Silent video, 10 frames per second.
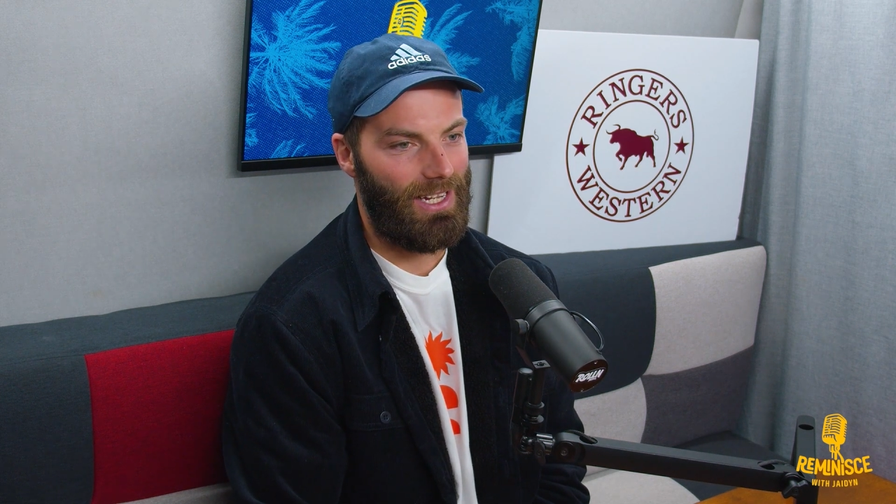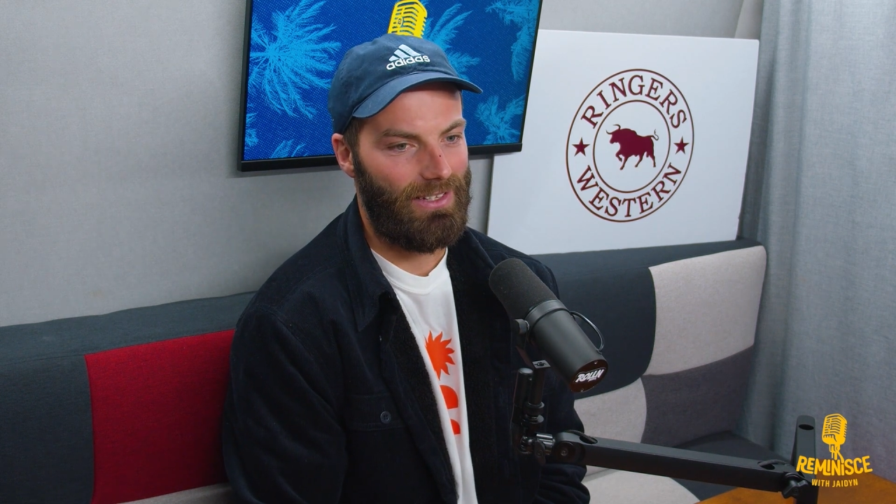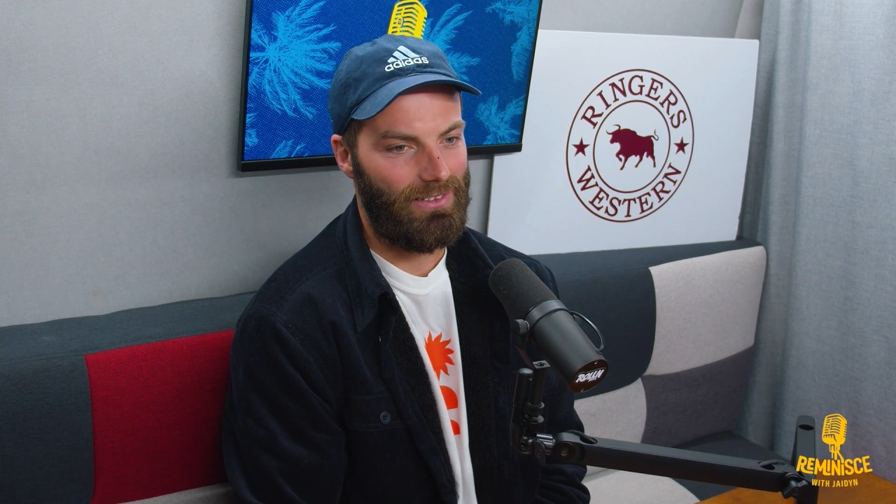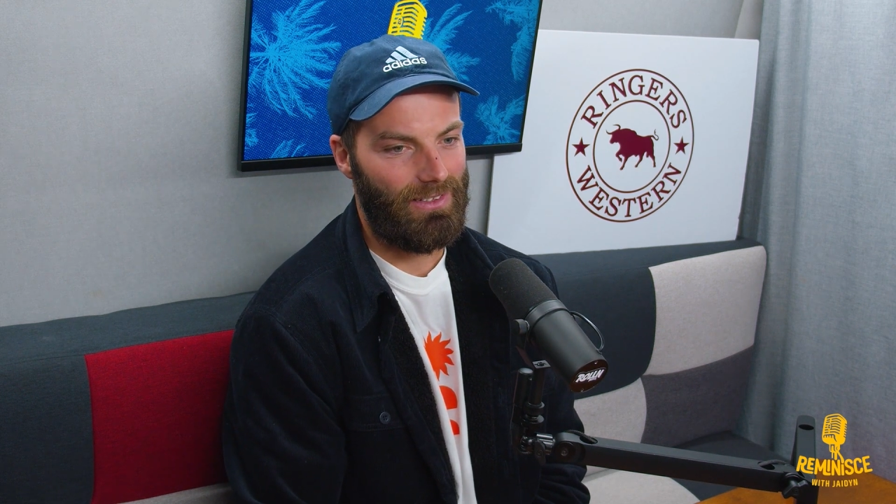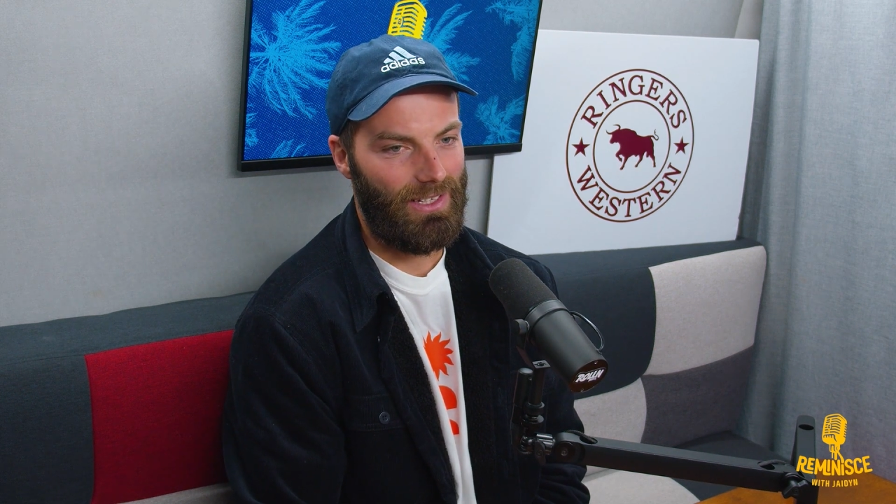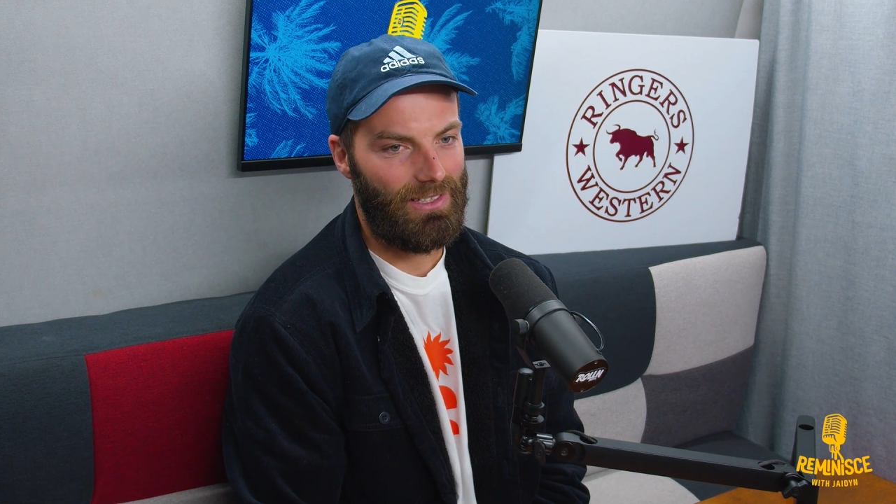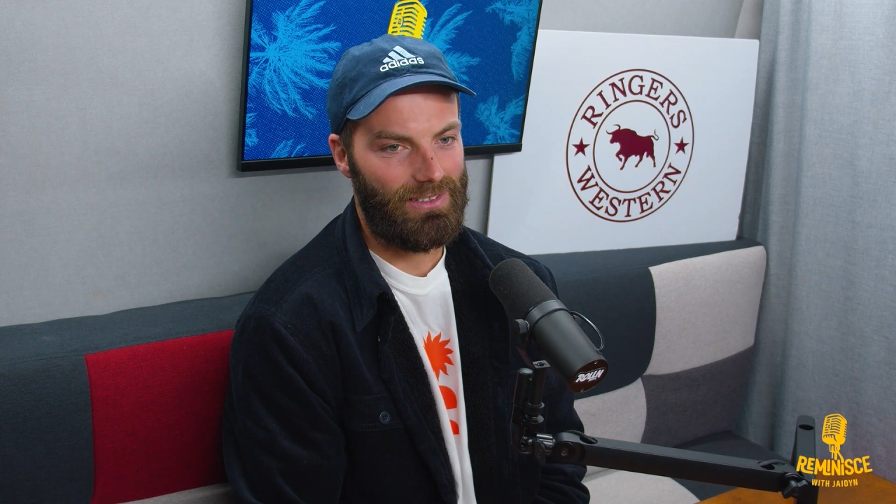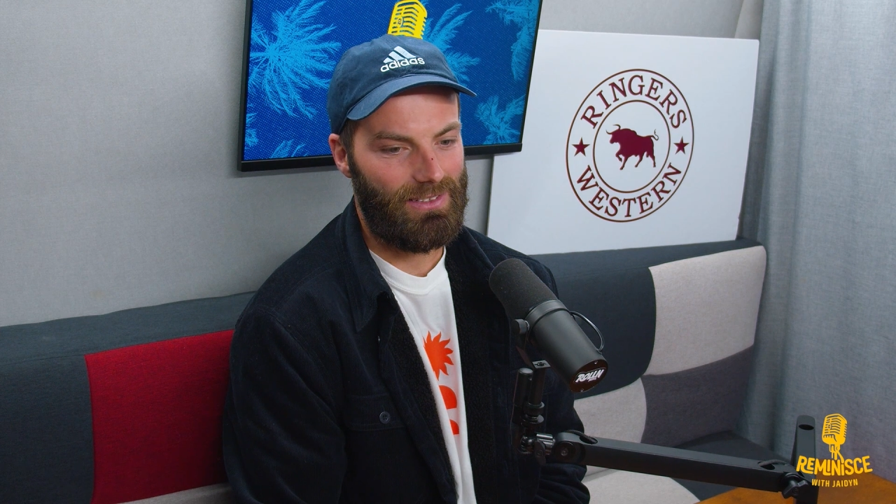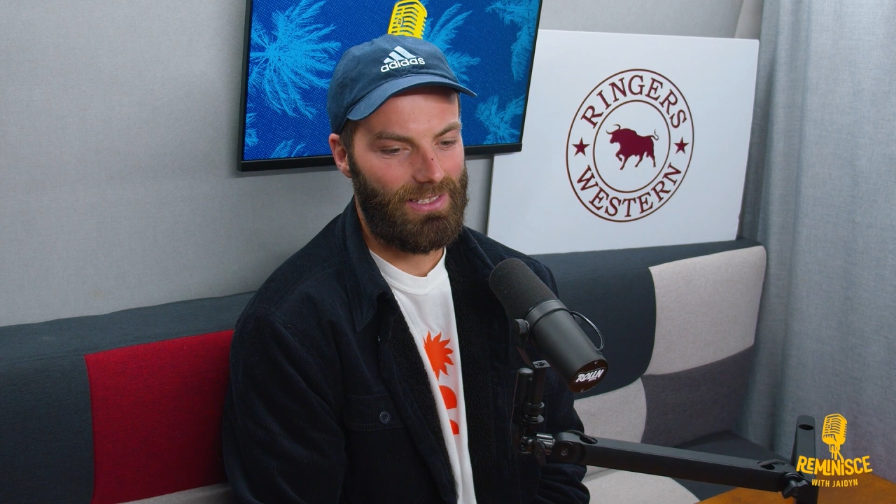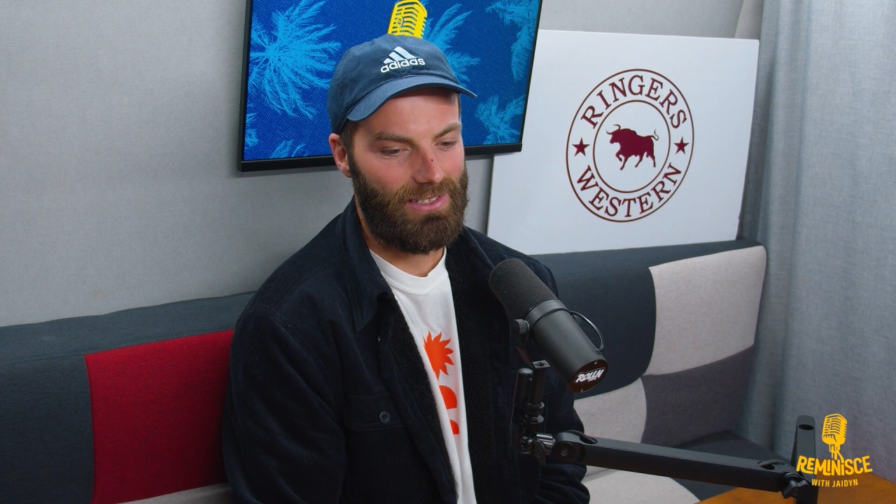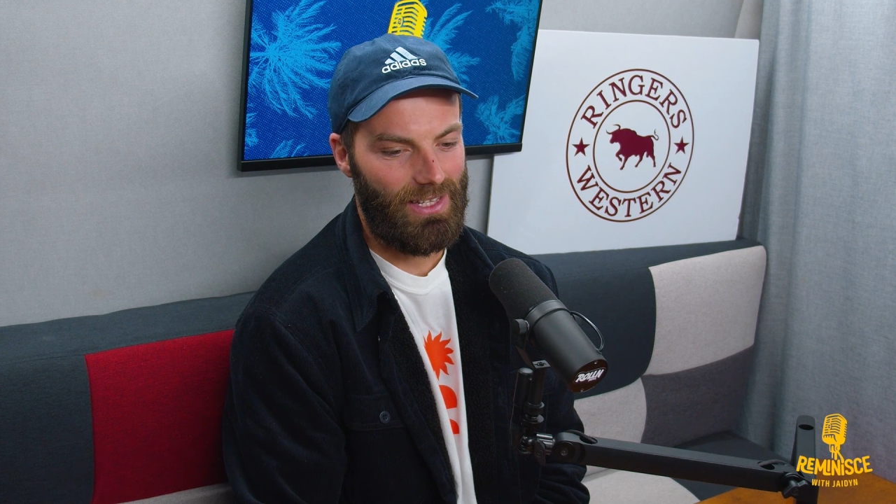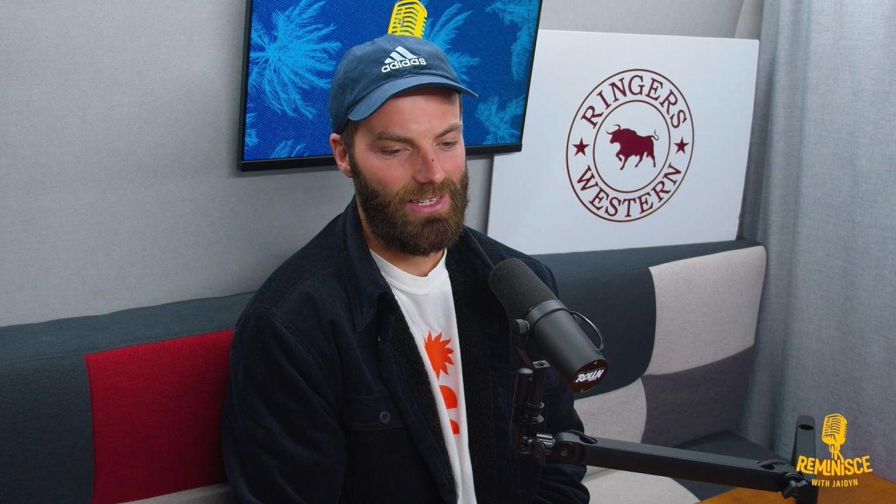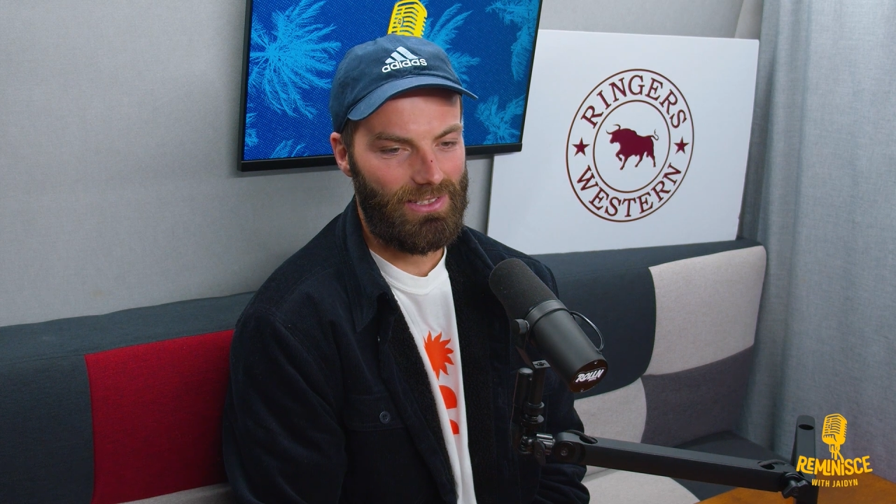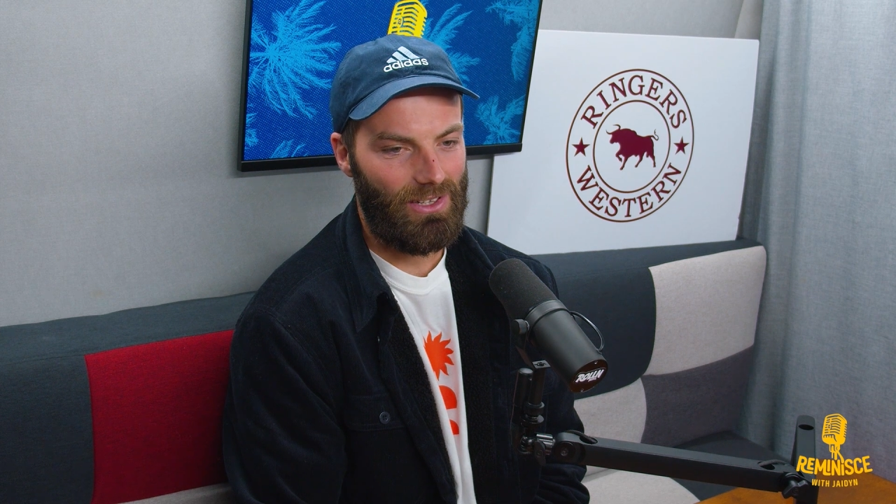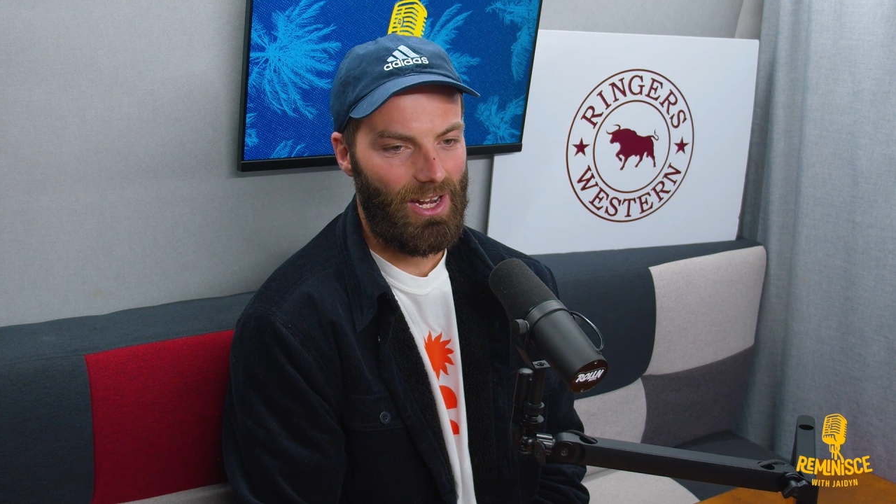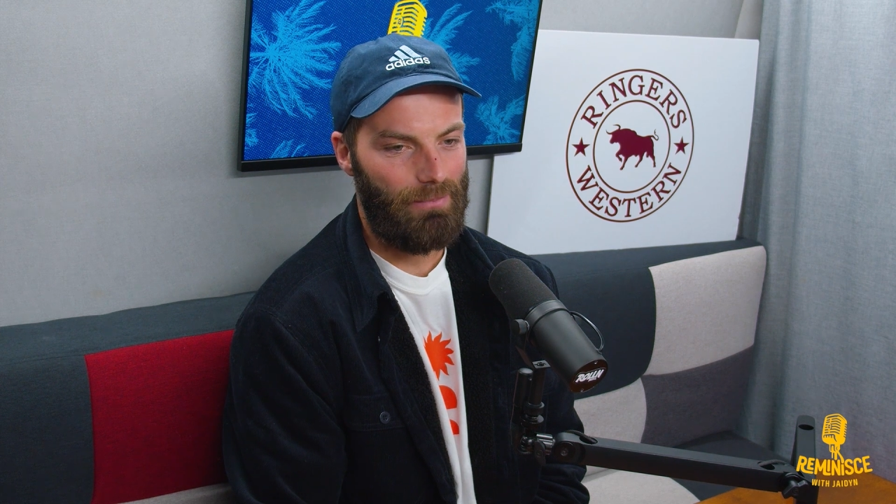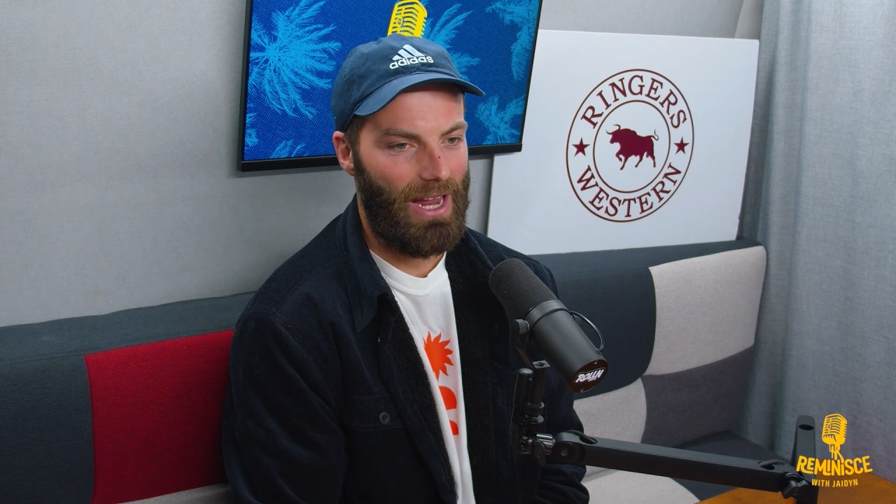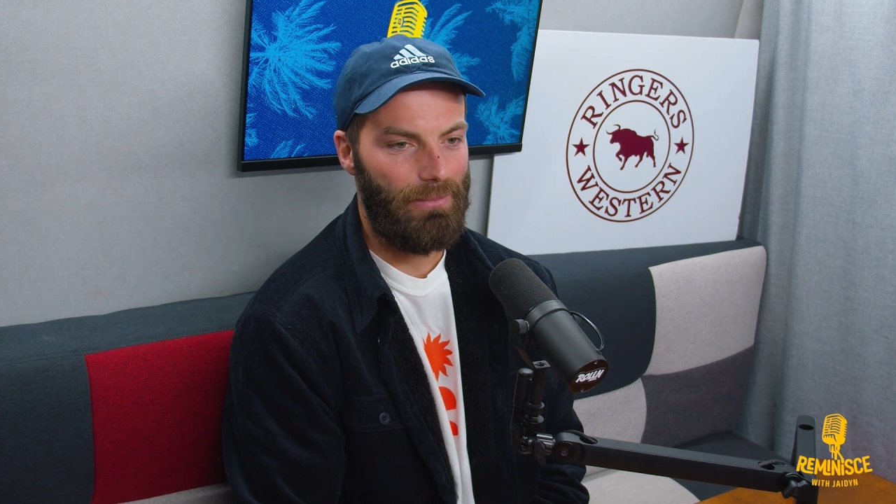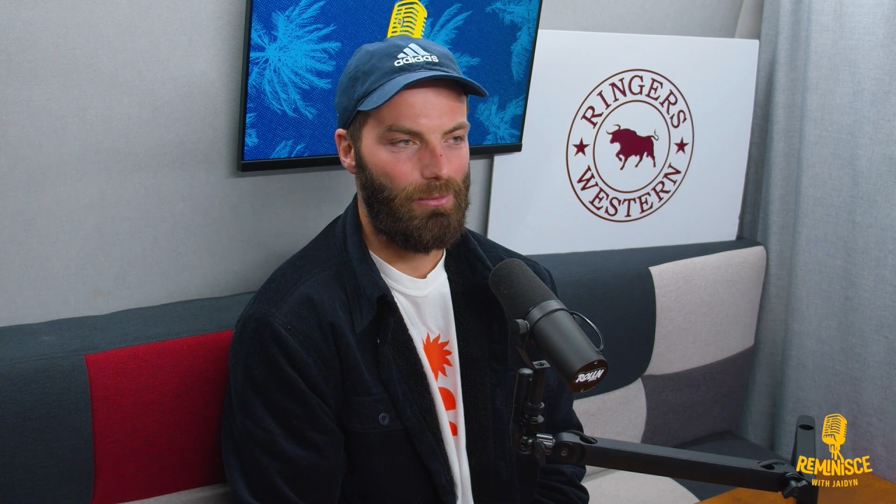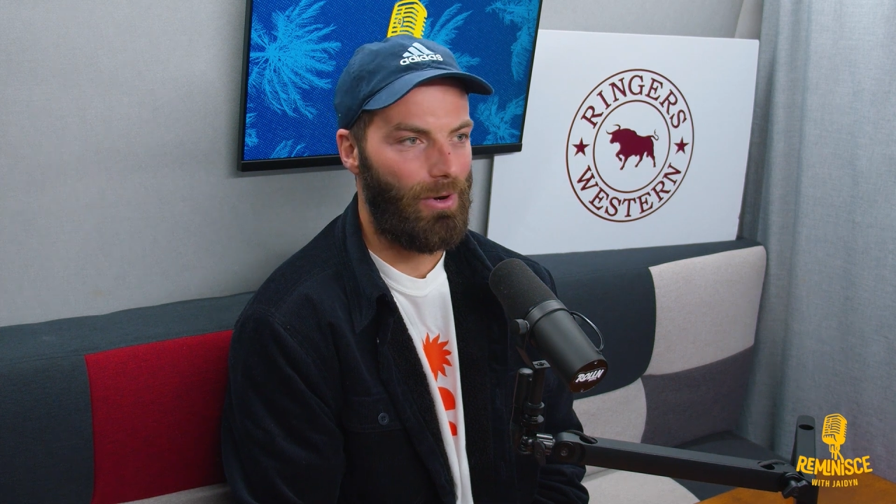and there's things that like
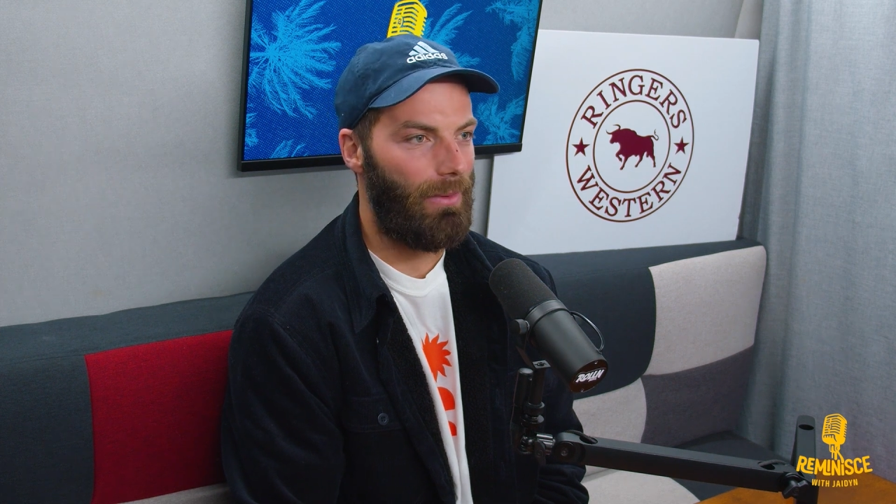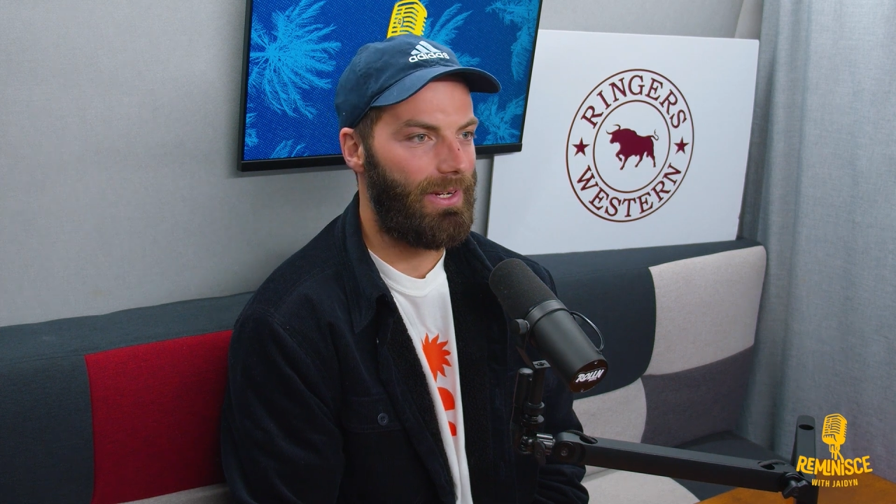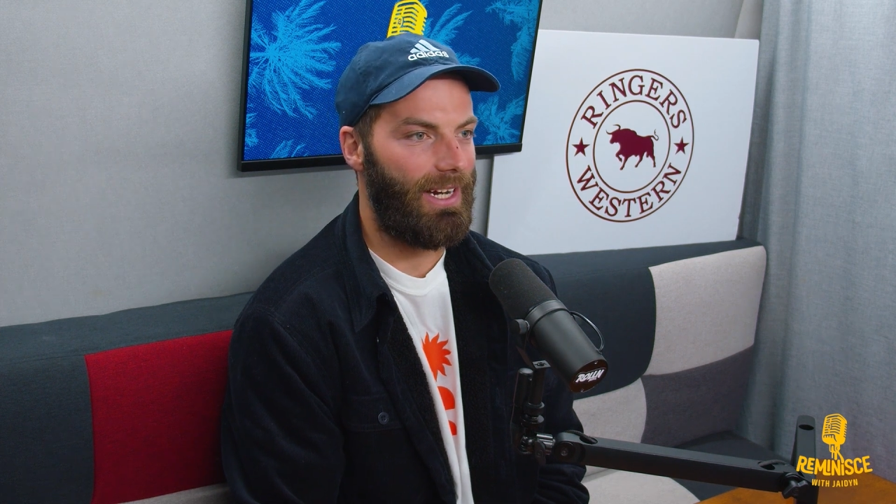people probably